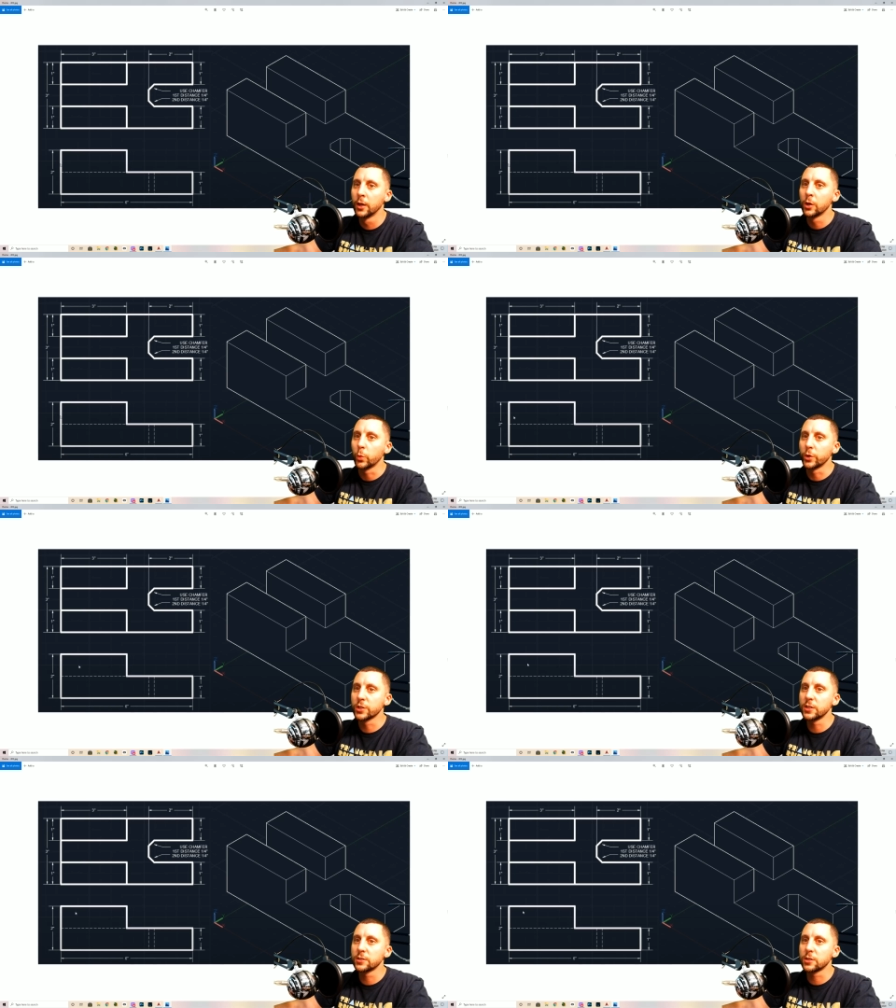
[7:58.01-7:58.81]
We just
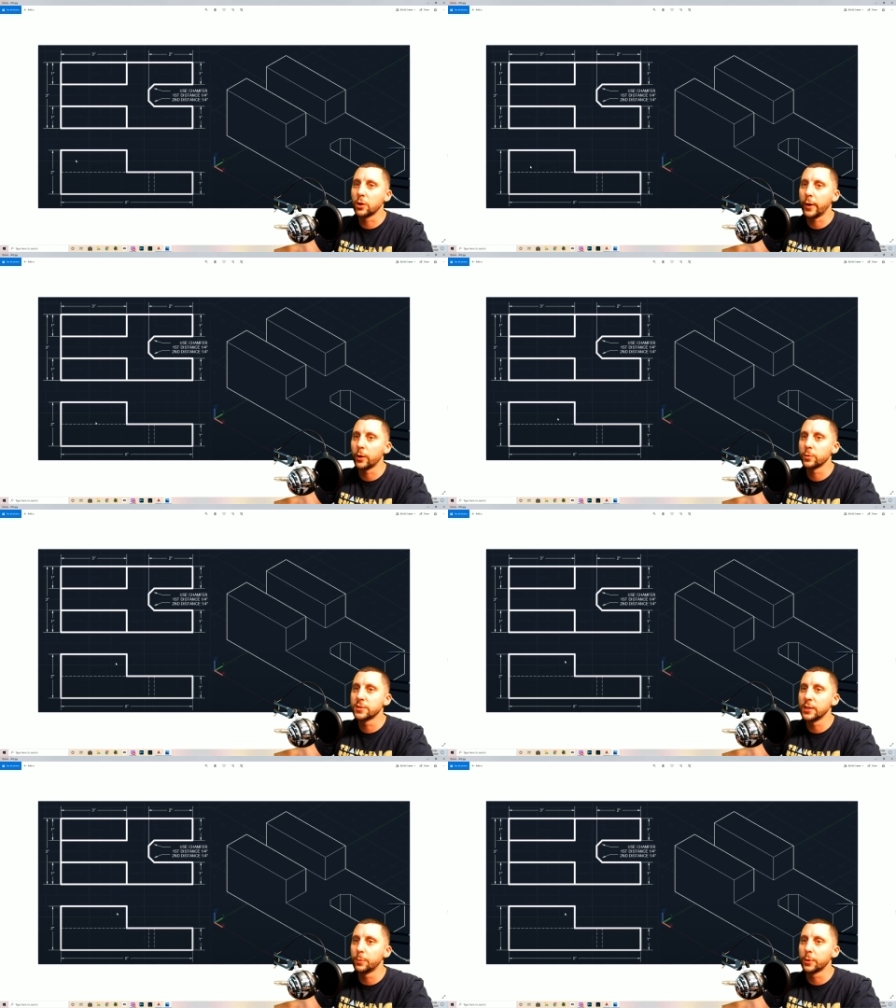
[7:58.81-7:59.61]
need to know how
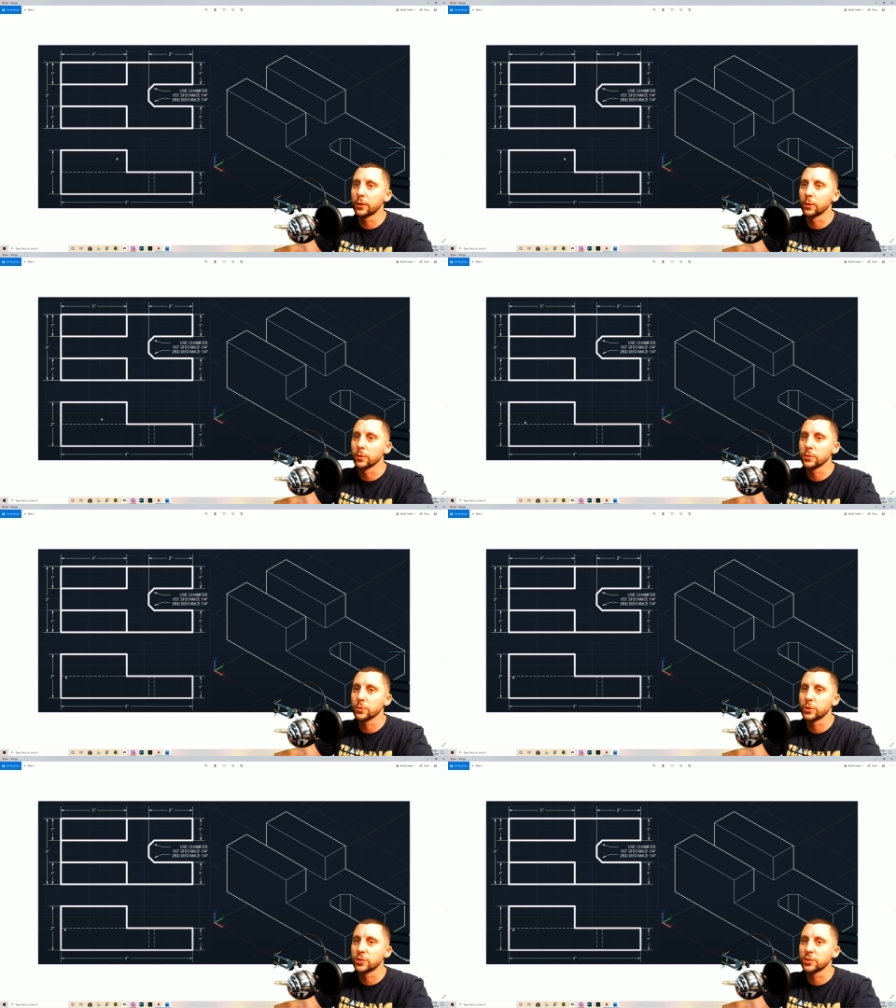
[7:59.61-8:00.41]
deep it goes,
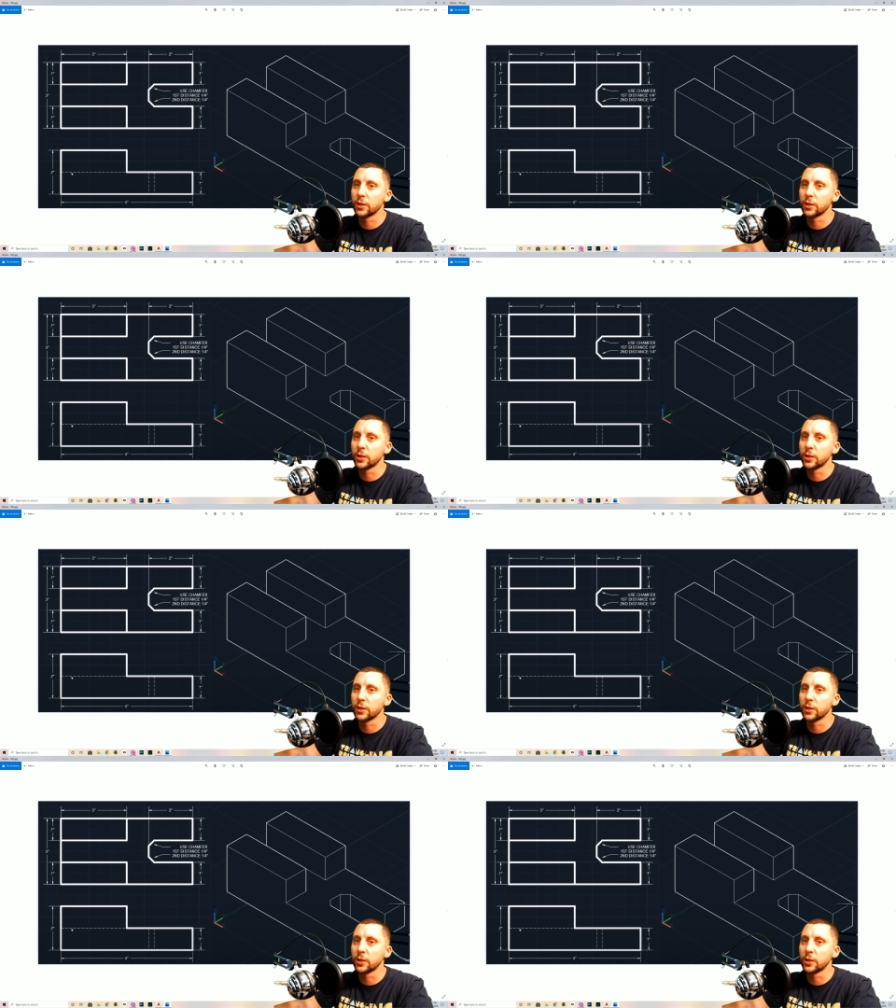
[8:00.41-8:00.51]
which is going